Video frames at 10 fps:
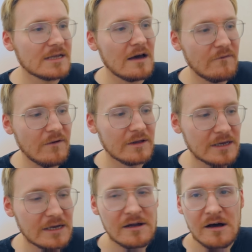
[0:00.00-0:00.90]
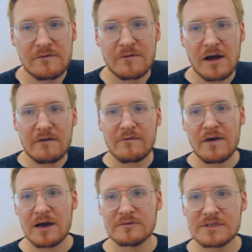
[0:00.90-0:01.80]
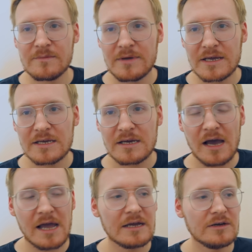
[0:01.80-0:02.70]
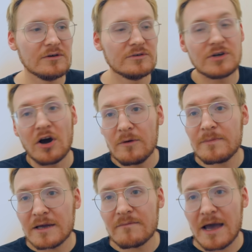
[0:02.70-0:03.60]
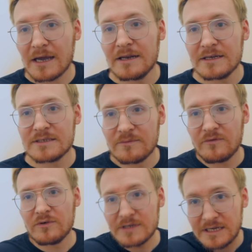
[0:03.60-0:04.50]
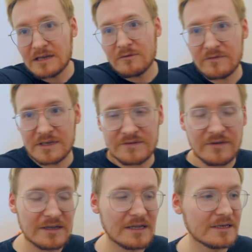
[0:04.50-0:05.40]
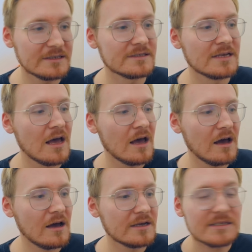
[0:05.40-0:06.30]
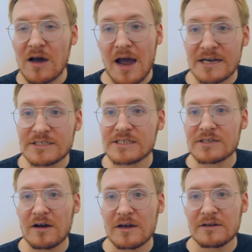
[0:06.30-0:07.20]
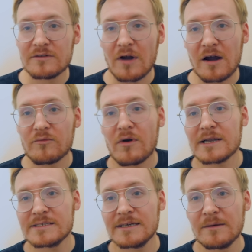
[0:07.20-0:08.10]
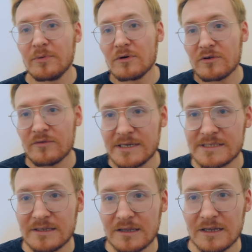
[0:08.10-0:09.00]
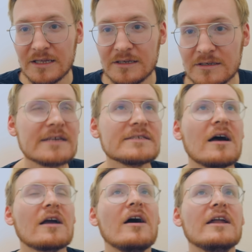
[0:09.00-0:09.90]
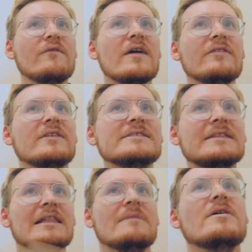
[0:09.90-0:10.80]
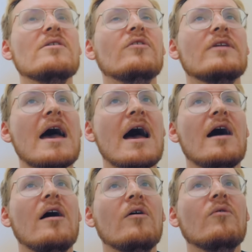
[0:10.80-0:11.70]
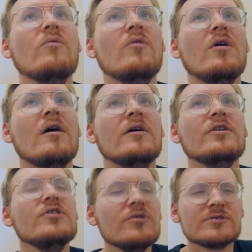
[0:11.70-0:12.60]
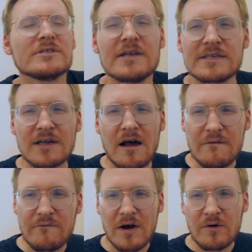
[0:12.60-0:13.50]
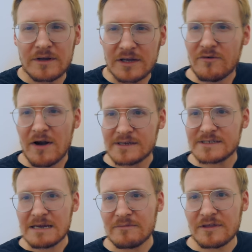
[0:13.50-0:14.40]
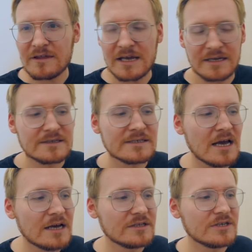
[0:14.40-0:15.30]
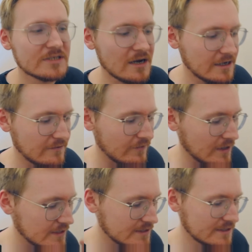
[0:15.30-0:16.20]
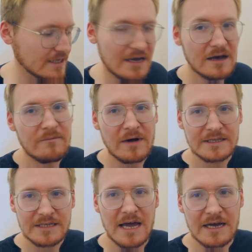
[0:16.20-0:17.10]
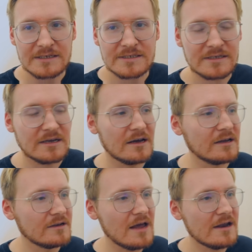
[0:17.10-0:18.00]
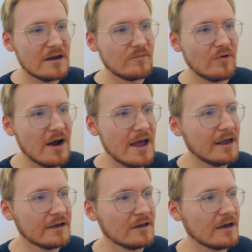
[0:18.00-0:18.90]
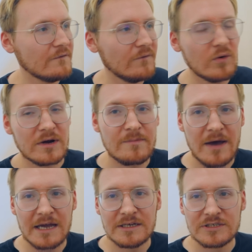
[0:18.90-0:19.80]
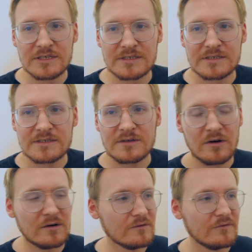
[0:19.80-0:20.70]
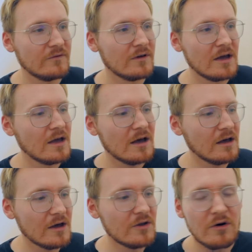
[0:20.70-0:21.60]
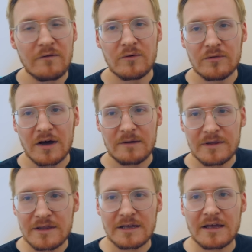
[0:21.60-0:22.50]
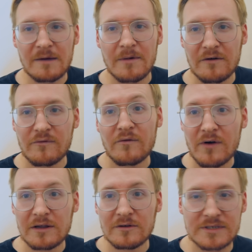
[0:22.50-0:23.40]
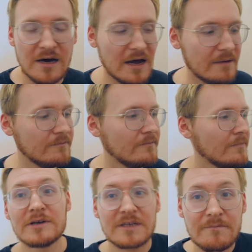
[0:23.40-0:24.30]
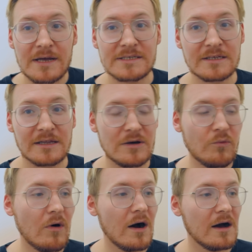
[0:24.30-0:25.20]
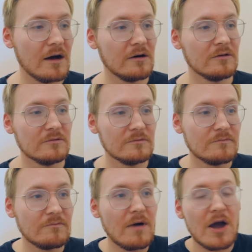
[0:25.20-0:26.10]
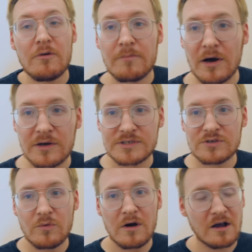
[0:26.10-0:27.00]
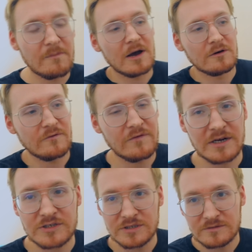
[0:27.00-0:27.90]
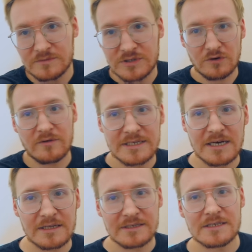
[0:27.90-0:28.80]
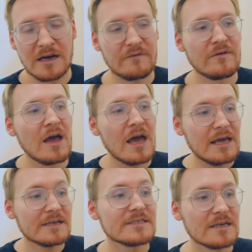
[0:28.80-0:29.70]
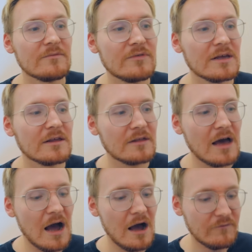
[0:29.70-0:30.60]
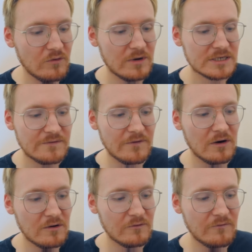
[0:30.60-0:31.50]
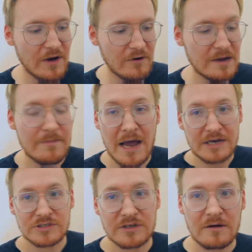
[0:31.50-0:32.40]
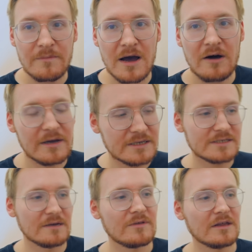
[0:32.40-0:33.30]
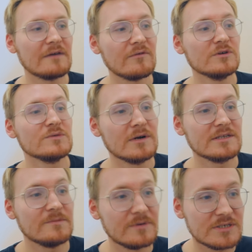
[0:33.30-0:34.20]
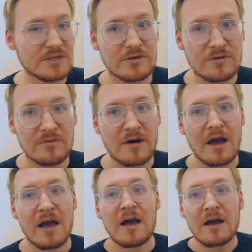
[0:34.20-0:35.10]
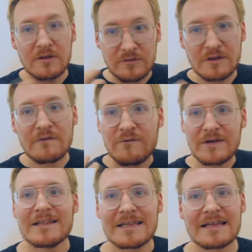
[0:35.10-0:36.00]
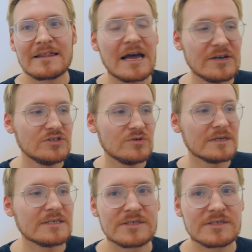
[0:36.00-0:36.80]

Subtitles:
that, funnily enough, I found to be a good coping mechanism for dealing with these feelings is that I actually started writing a book recently. I guess I kind of hit this limit on how useless I felt in the grand scheme of things to just kind of sit at my desk and end up writing like 40 pages of a novel that I'd been thinking about for a very long time. Because admittedly, while my own personal work, my own fiction, storytelling stuff is something that I've always felt very passionate about, is something that I've always wanted to pursue, the feeling that doing